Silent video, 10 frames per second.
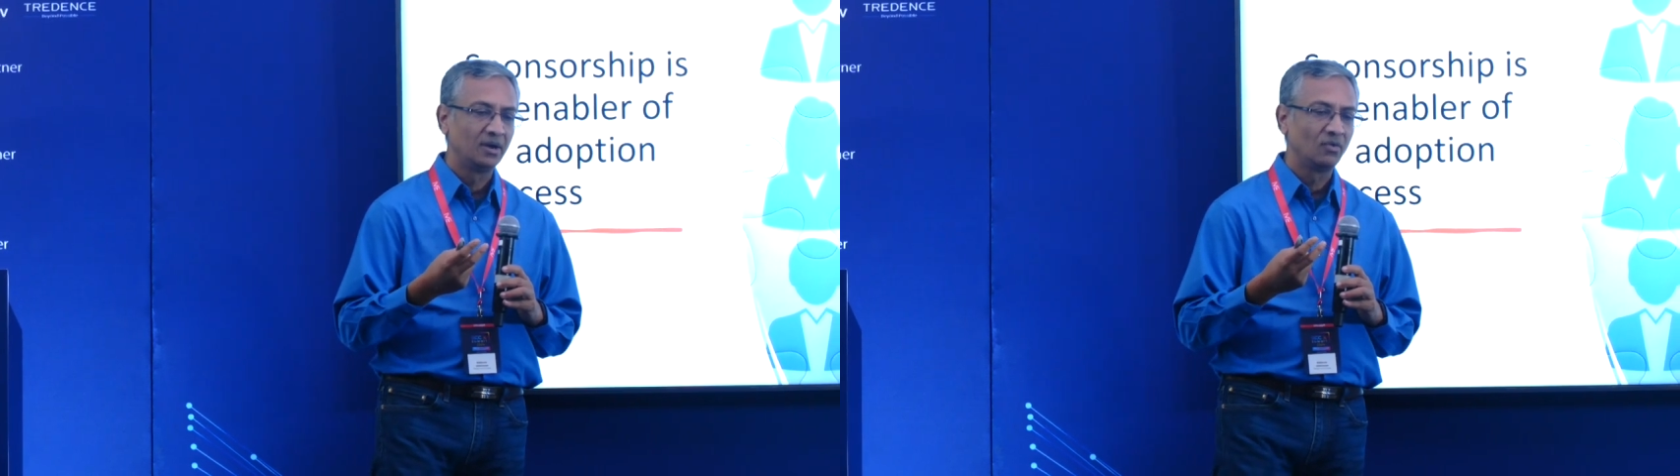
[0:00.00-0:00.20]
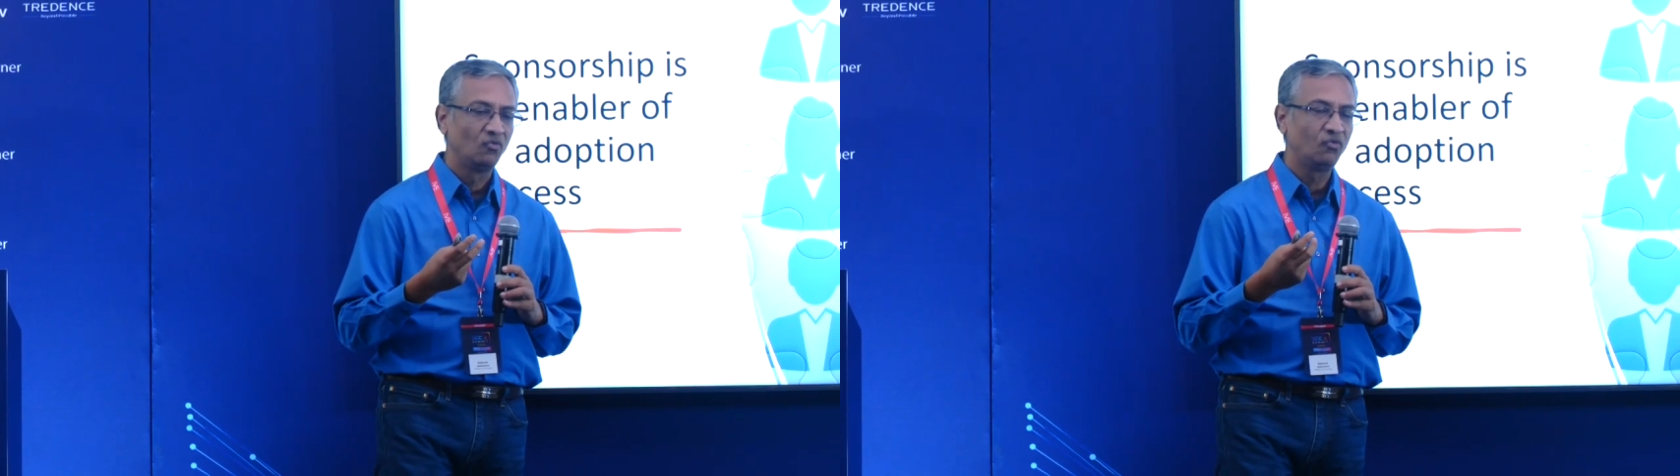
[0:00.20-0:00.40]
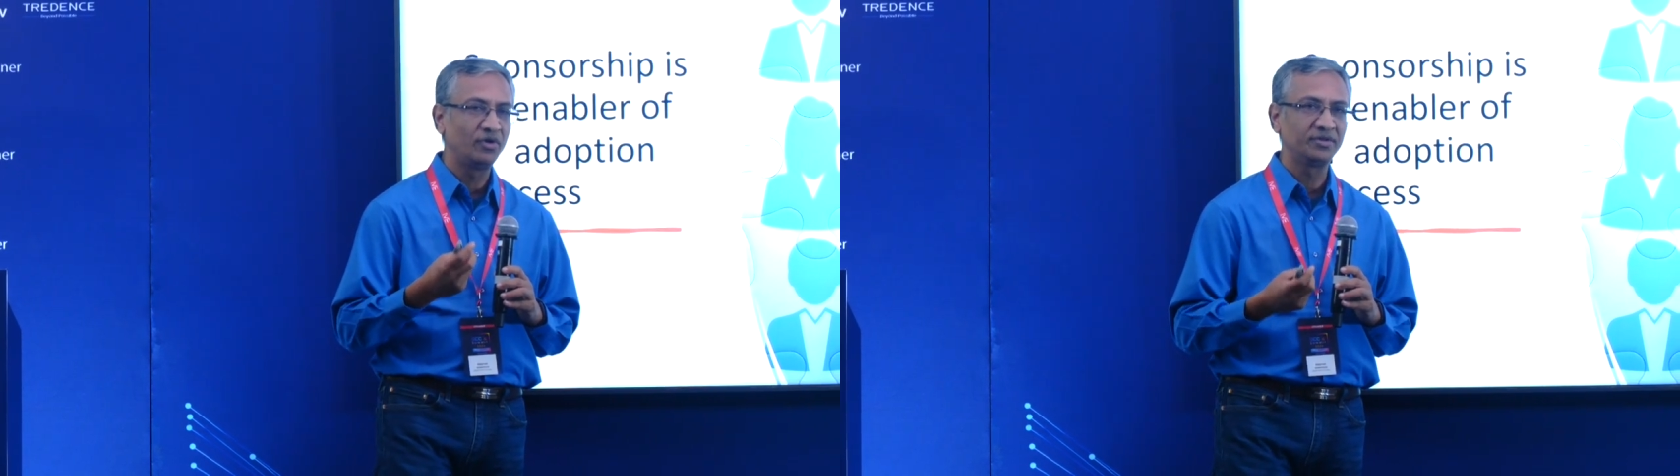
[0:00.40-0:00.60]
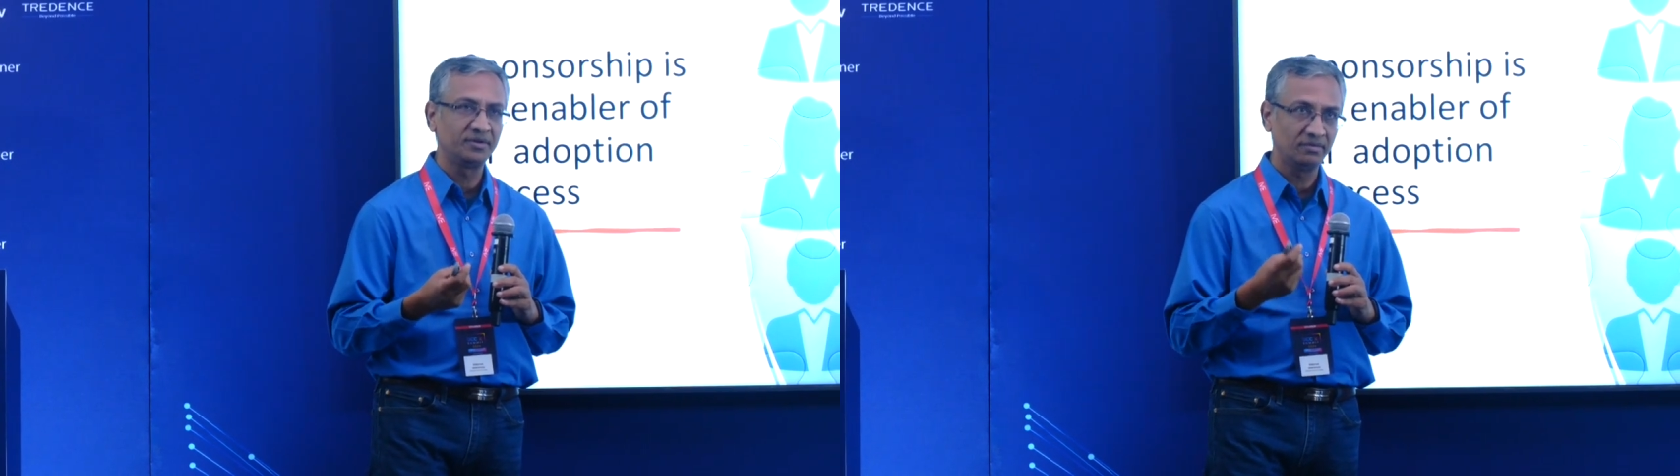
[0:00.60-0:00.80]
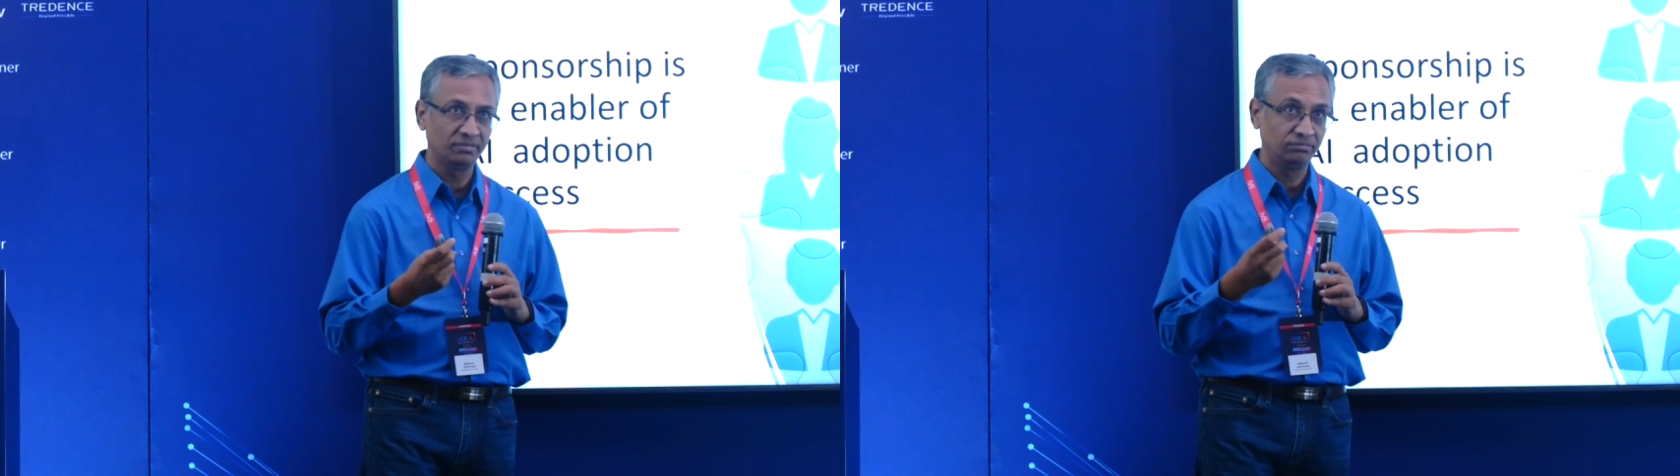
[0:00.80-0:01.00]

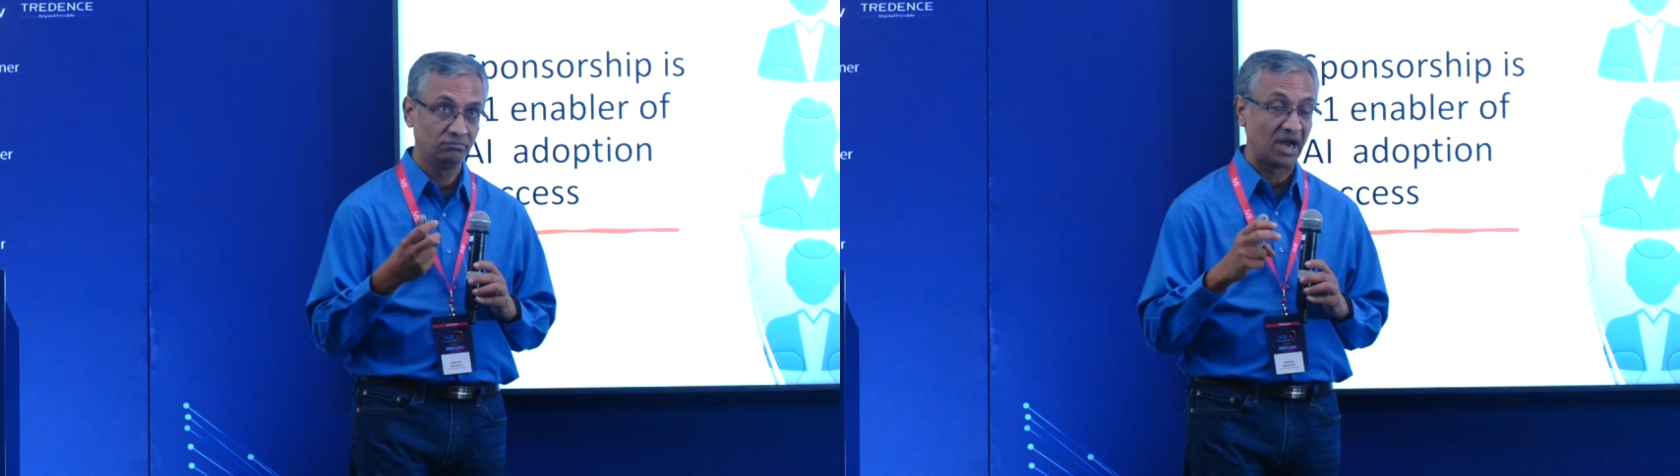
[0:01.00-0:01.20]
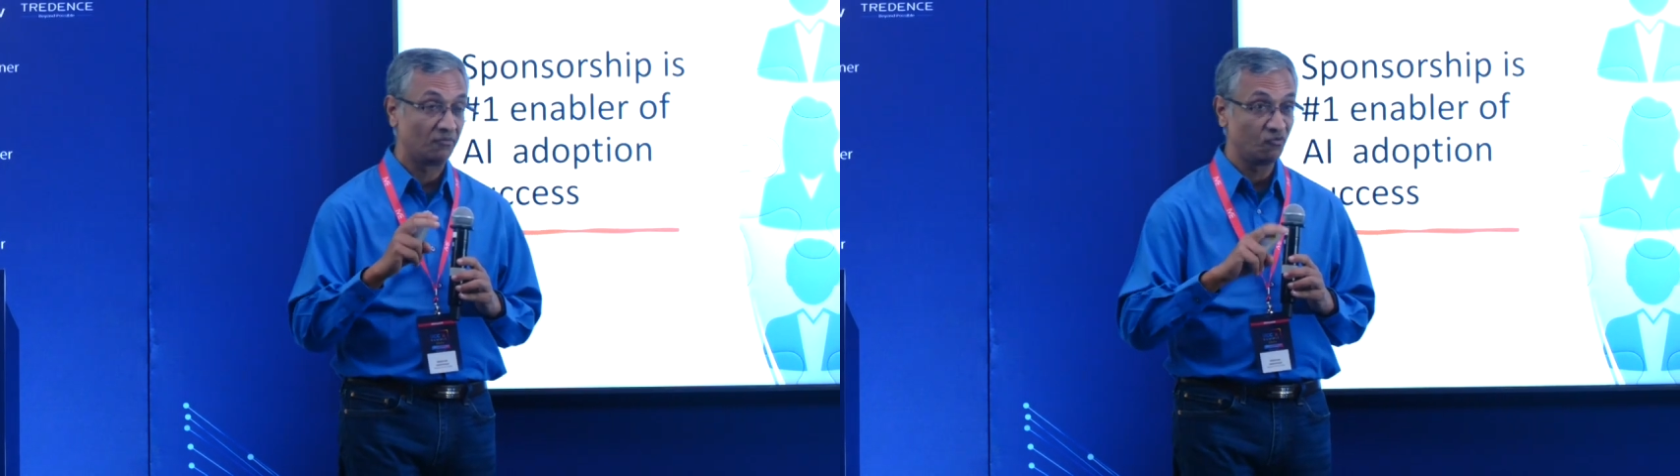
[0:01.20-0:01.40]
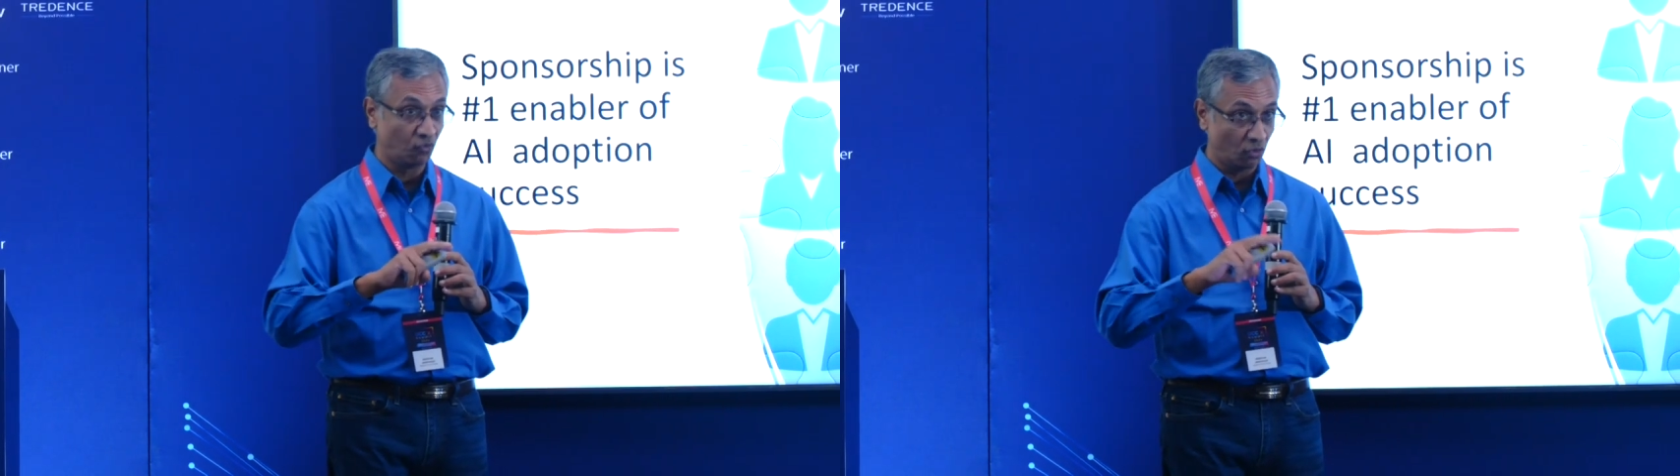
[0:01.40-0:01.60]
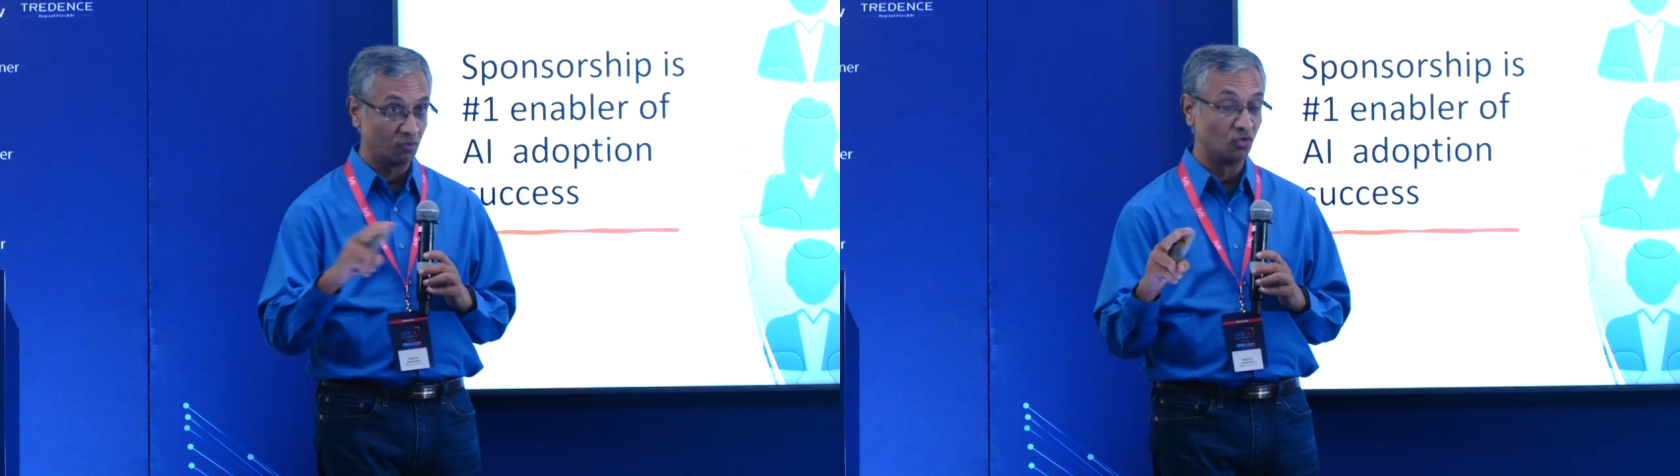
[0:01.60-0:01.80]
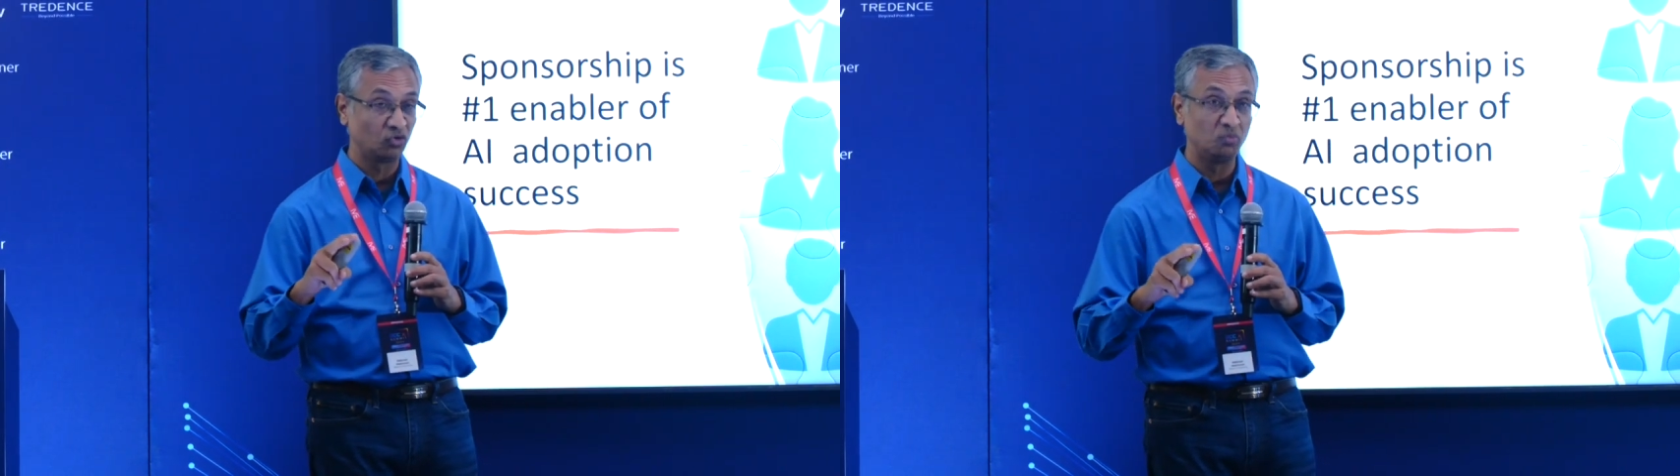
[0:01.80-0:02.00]
First and foremost,